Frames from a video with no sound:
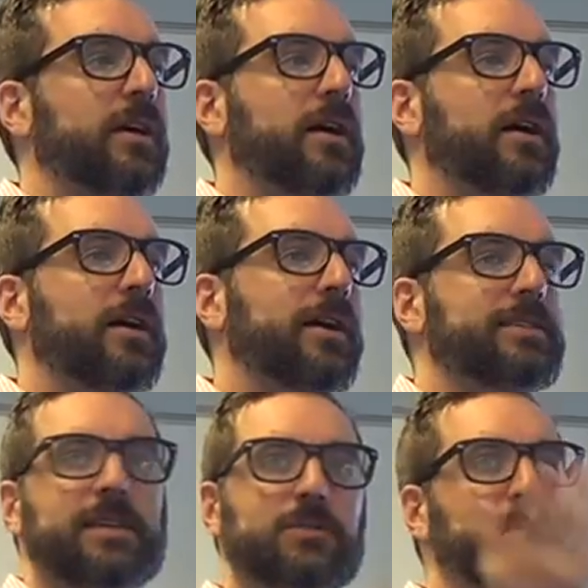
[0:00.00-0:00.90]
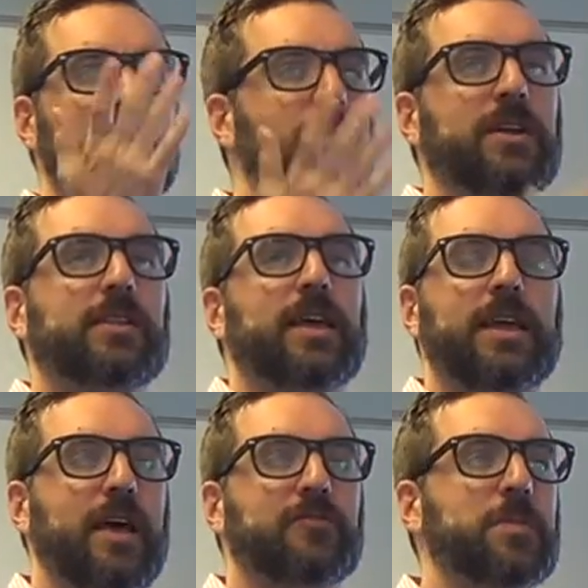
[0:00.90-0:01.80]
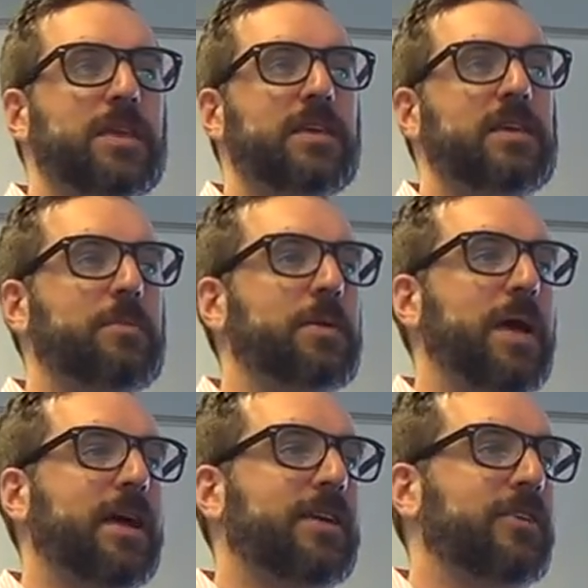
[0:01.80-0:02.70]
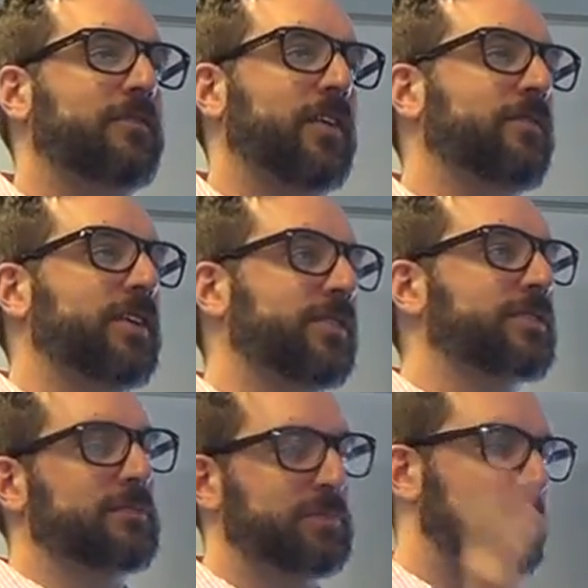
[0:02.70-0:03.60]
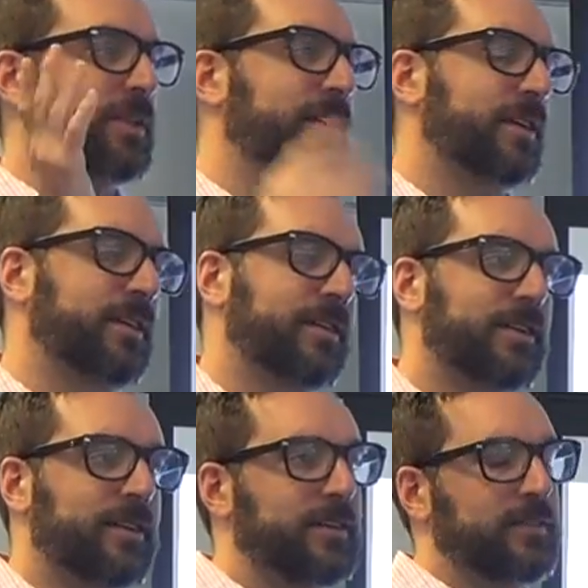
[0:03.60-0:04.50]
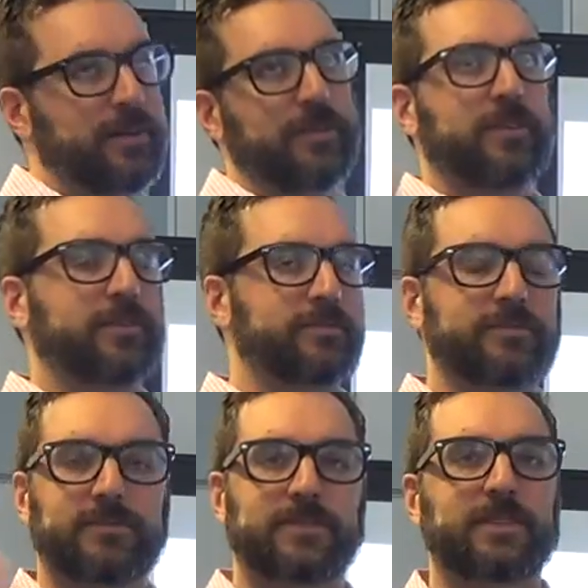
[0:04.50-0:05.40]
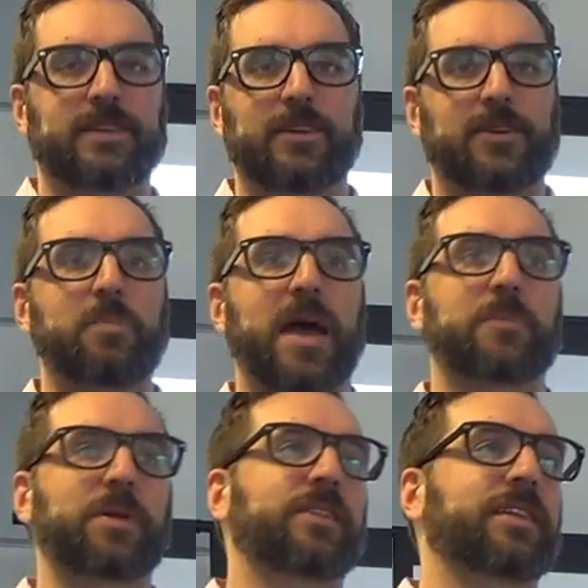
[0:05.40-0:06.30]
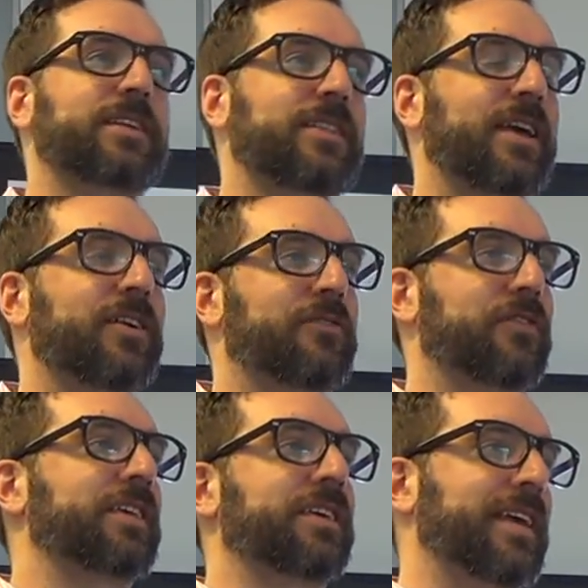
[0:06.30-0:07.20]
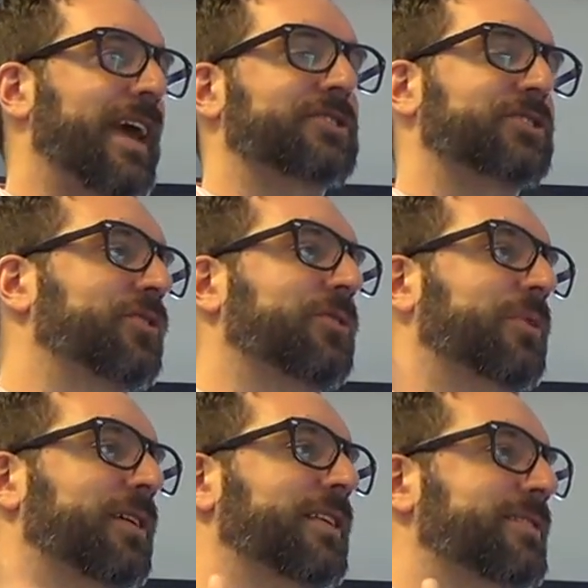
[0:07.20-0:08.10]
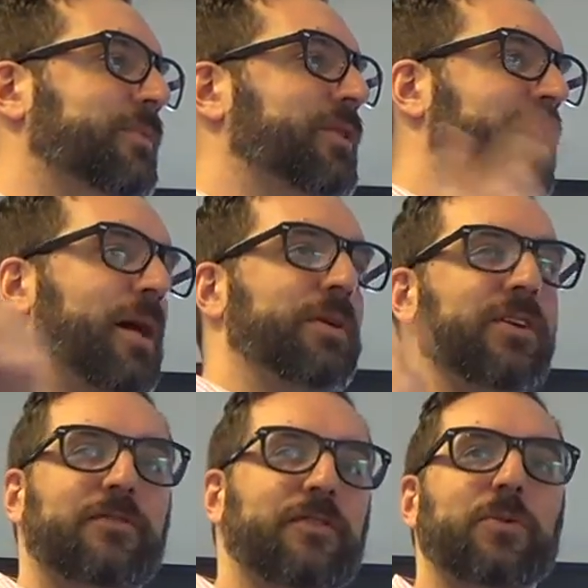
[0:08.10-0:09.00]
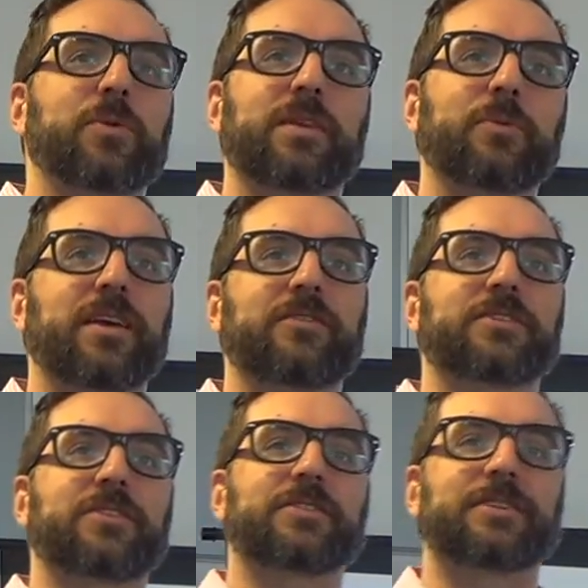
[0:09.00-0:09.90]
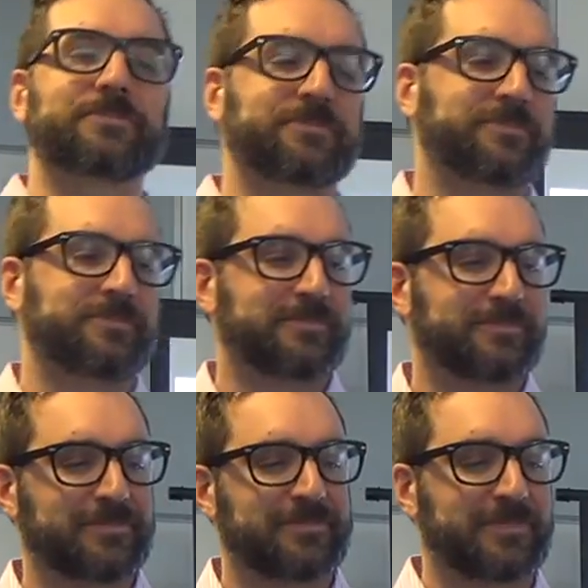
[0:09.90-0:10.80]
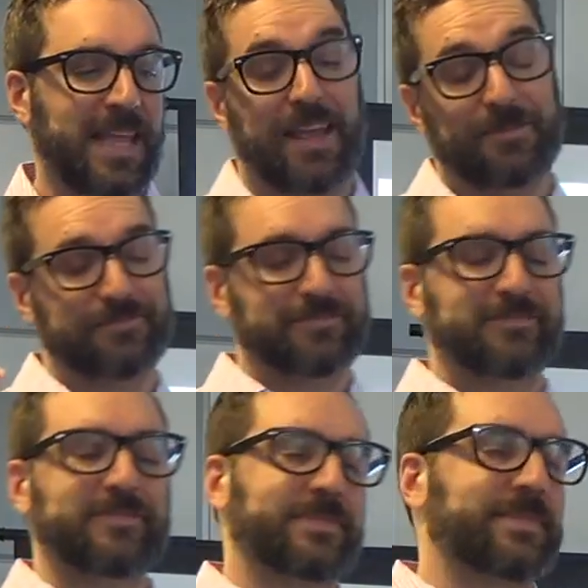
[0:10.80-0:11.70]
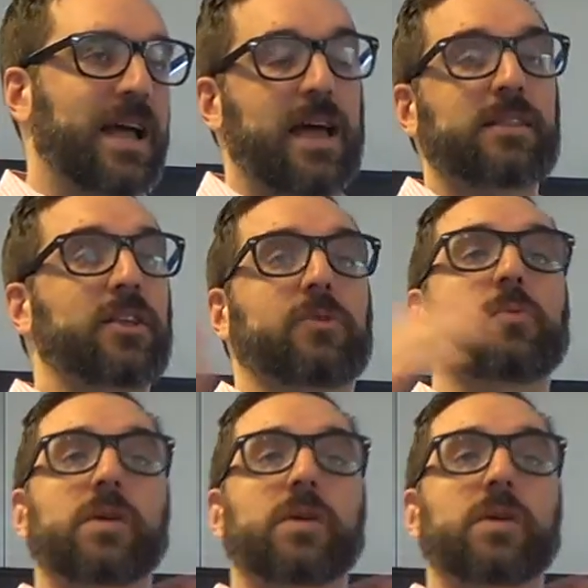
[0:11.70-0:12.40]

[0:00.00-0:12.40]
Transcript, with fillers: Uh, it's because we didn't want to like have to be coming back here in five years and building a whatever you know compatibility layer for the external one that someone copied off of the one that we have internally. Anyhow, I, look